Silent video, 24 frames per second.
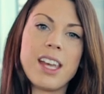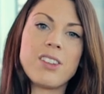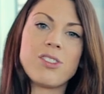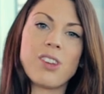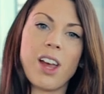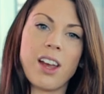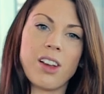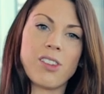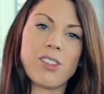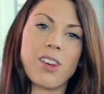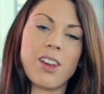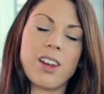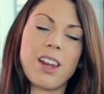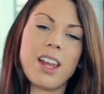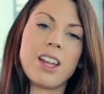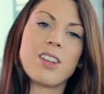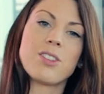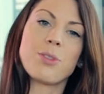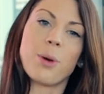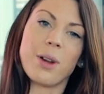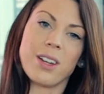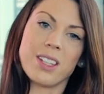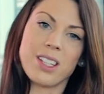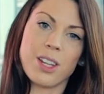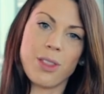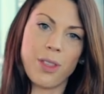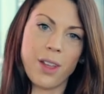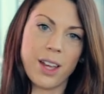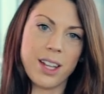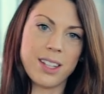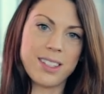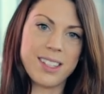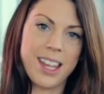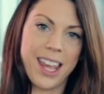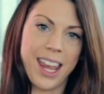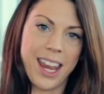injection in
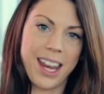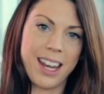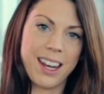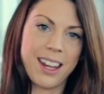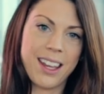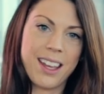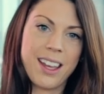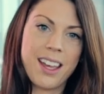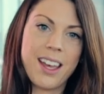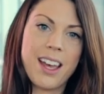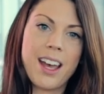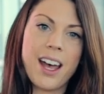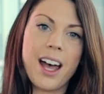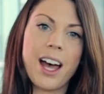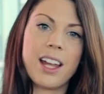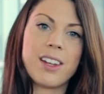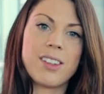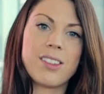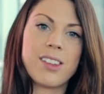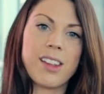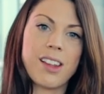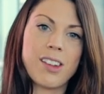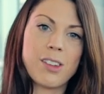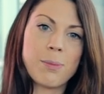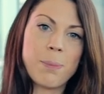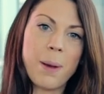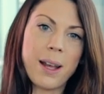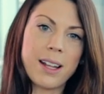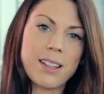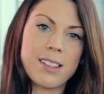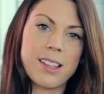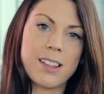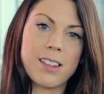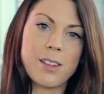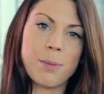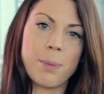2013 and is
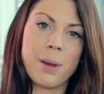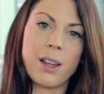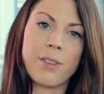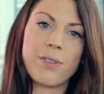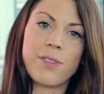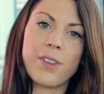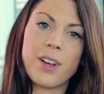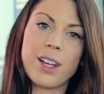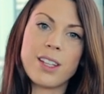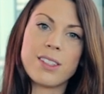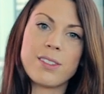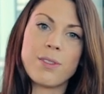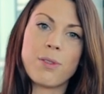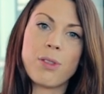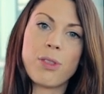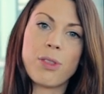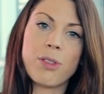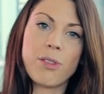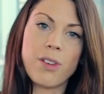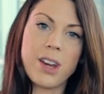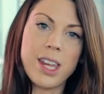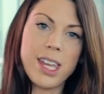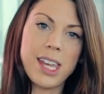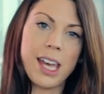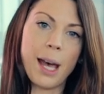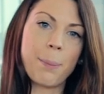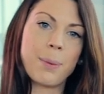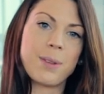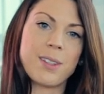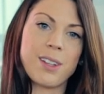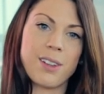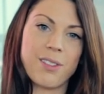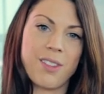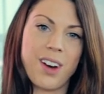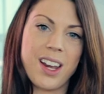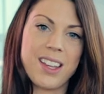expected to be the first of three
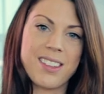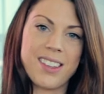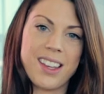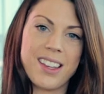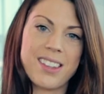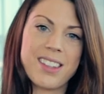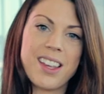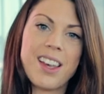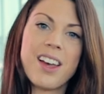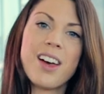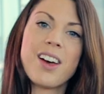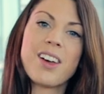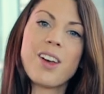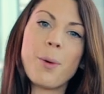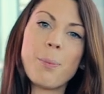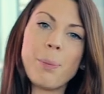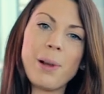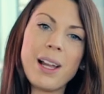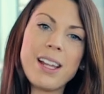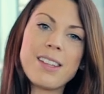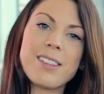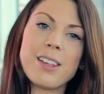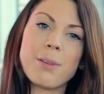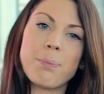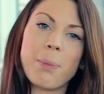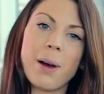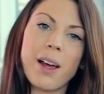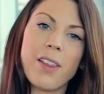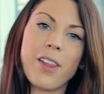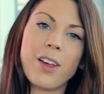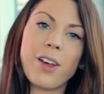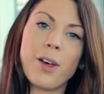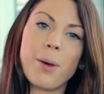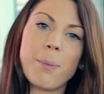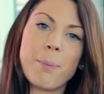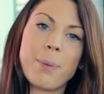capital raises completed by
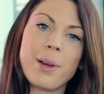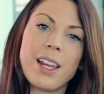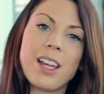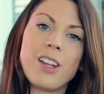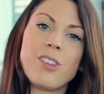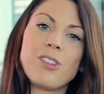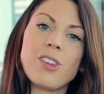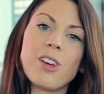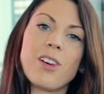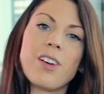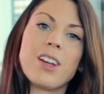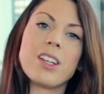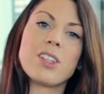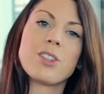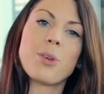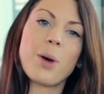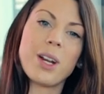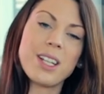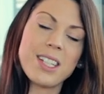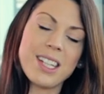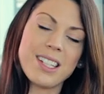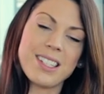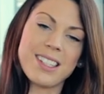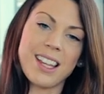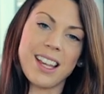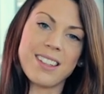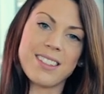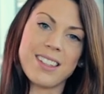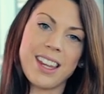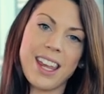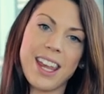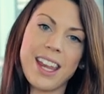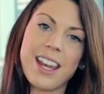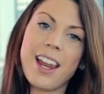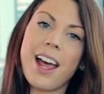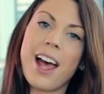the company during
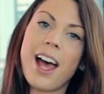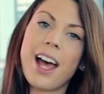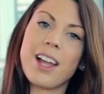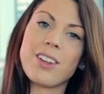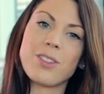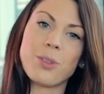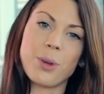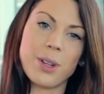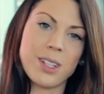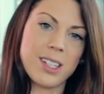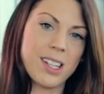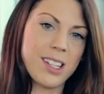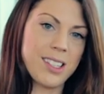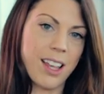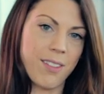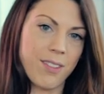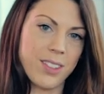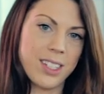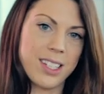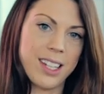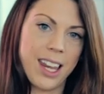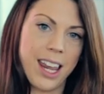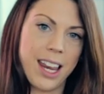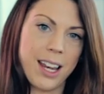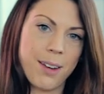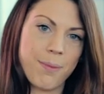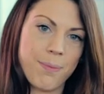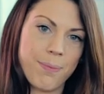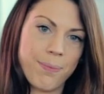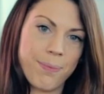2016 and 2017.